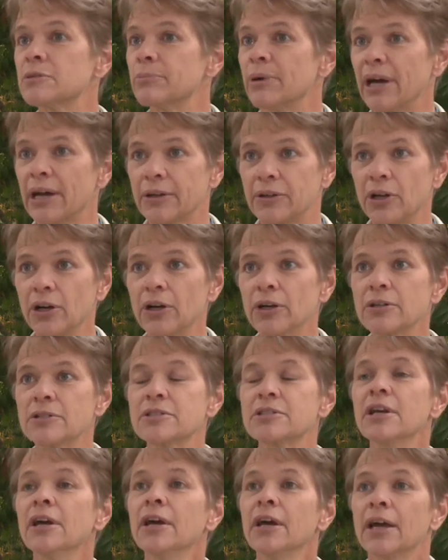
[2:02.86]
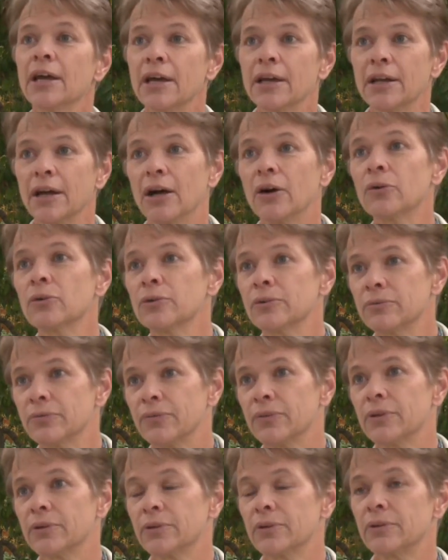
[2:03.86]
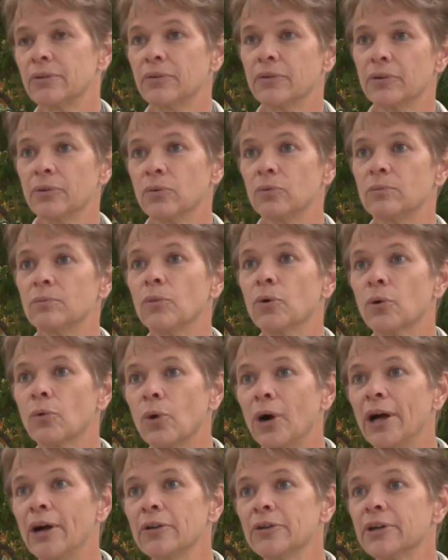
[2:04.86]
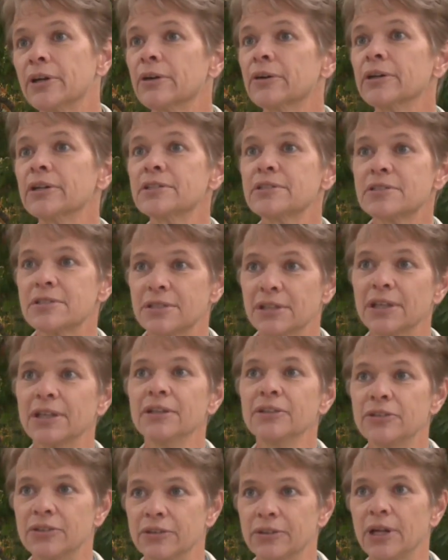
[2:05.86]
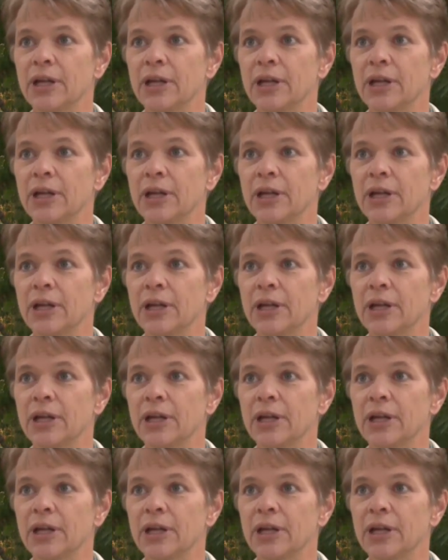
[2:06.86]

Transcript: to backyards and out of the, the more wild areas and into